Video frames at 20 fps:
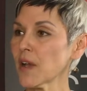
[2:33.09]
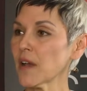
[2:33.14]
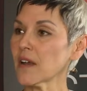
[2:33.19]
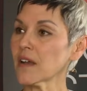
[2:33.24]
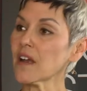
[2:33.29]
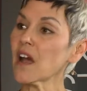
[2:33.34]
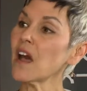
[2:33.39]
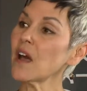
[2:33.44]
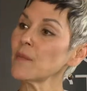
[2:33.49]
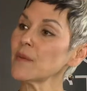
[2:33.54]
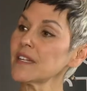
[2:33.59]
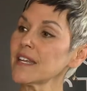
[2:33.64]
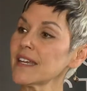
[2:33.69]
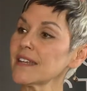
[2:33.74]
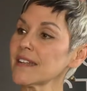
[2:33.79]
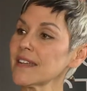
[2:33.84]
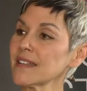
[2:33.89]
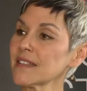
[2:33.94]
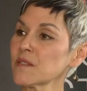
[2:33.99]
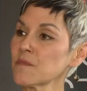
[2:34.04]

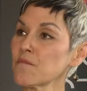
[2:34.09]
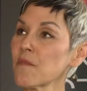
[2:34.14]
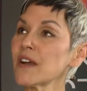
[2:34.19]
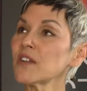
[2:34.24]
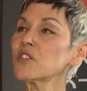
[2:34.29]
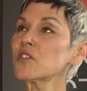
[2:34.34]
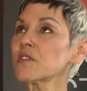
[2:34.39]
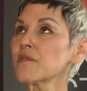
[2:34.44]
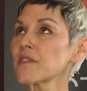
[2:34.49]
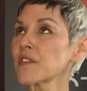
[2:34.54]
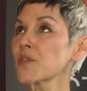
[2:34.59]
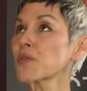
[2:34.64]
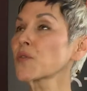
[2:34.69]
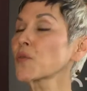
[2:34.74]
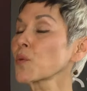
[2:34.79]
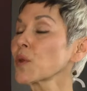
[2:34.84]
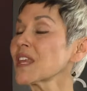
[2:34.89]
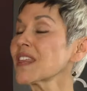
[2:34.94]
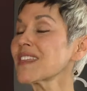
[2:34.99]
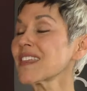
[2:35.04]
accommodate as much of the
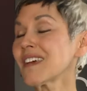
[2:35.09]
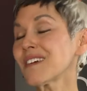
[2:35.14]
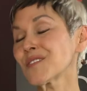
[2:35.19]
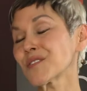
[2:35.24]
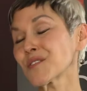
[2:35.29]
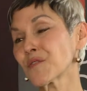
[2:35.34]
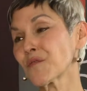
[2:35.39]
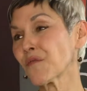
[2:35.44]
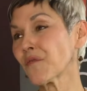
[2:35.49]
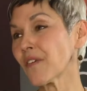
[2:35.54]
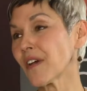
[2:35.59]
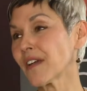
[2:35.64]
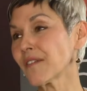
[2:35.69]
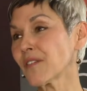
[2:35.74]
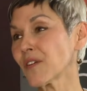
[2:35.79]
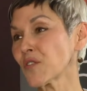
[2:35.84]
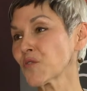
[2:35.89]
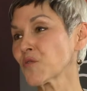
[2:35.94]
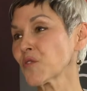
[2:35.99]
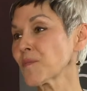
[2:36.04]

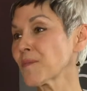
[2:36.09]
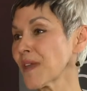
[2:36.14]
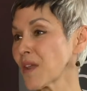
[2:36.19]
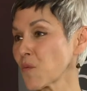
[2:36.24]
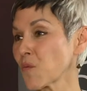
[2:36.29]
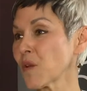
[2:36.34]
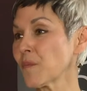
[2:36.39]
3,500 men,